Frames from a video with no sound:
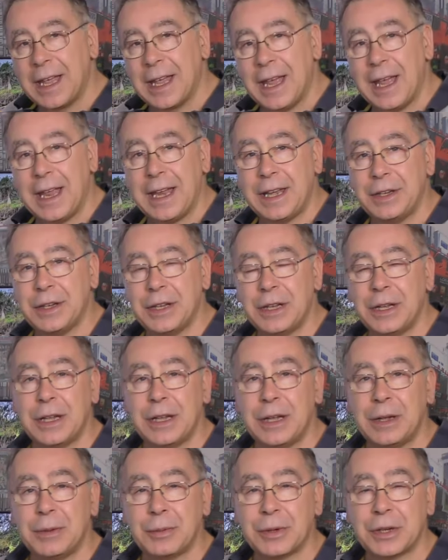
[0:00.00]
and
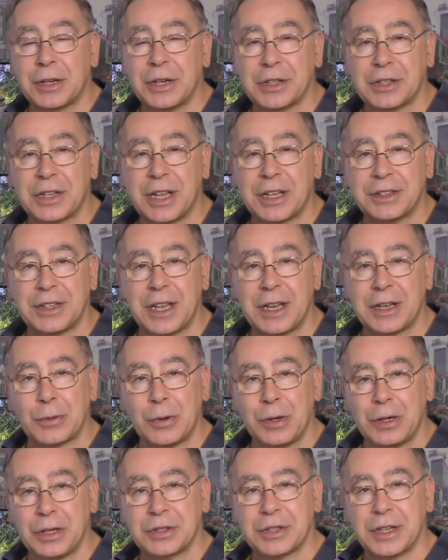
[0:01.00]
we're going to test out the
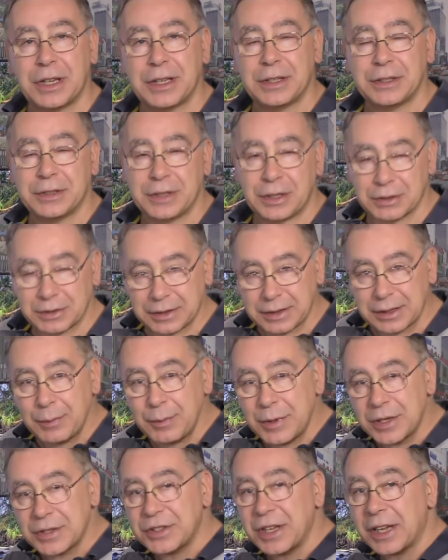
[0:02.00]
quality. So give
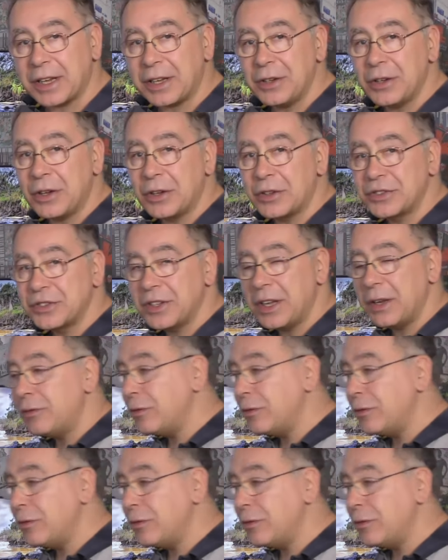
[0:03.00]
me a second, I'll set it